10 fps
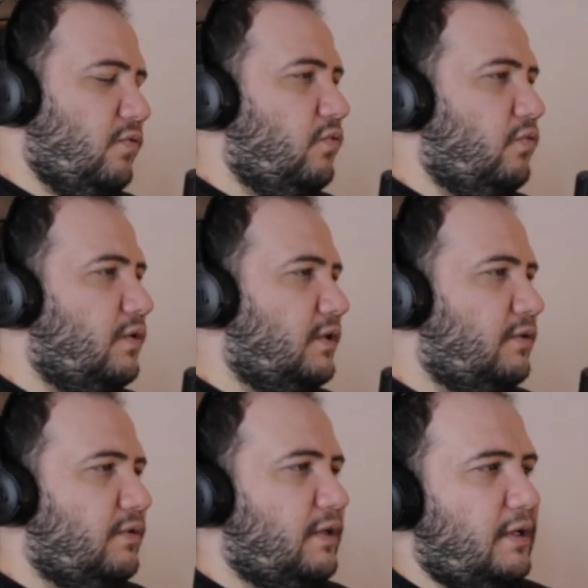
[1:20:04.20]

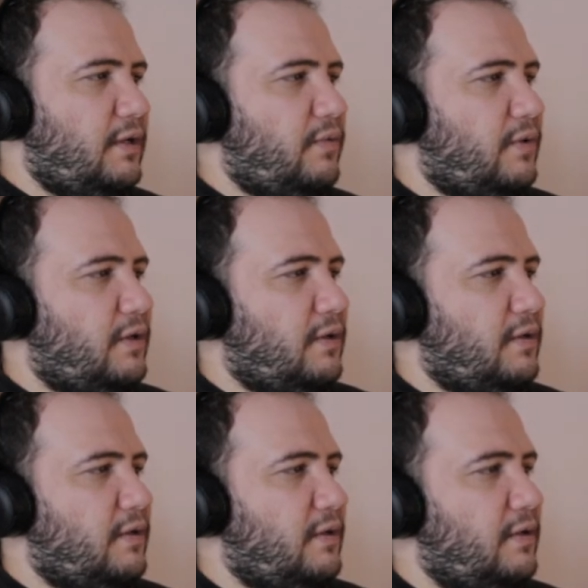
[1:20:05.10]
1OK
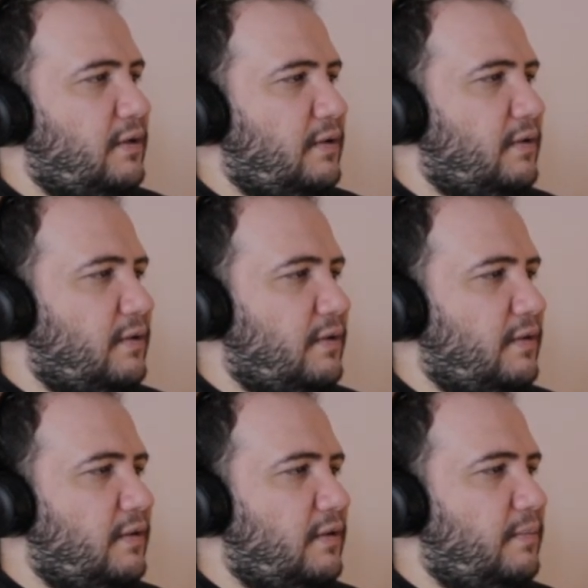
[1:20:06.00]
Rock,
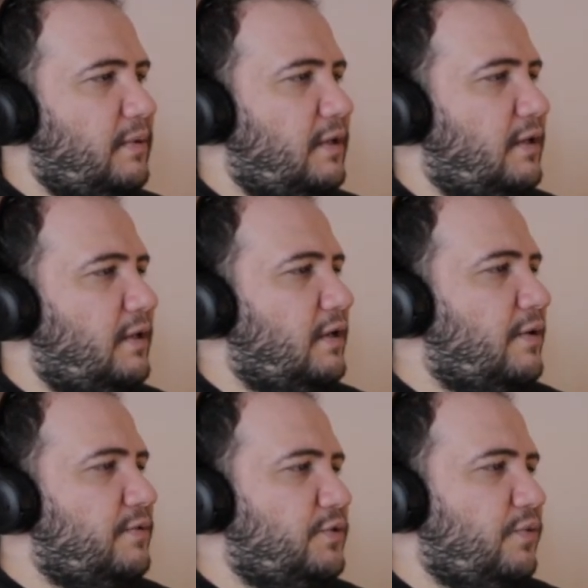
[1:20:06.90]
the beginning. I
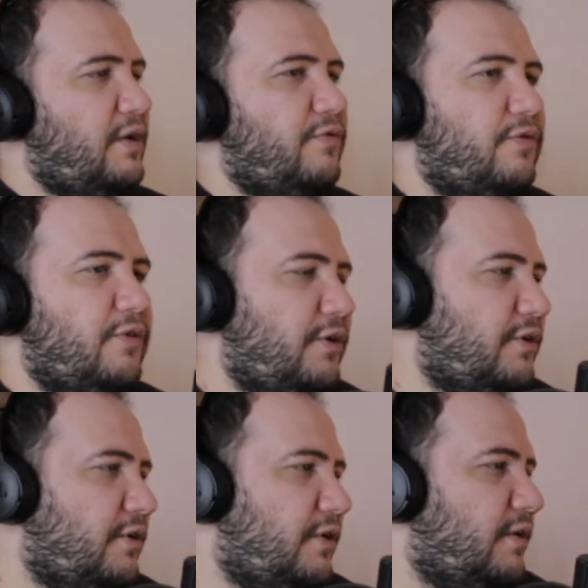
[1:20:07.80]
was waiting for
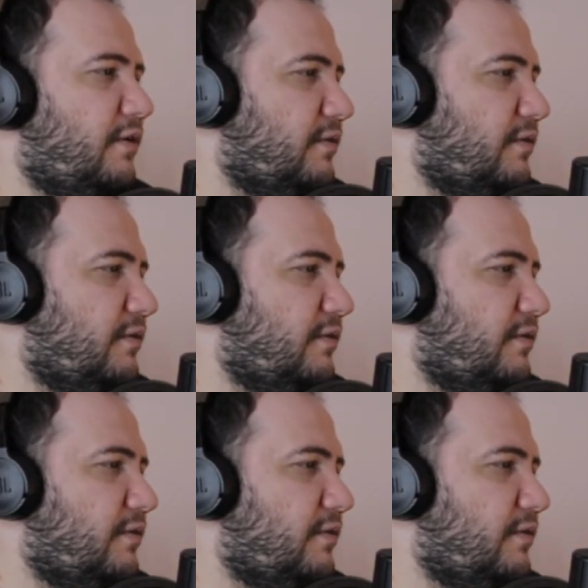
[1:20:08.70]
your,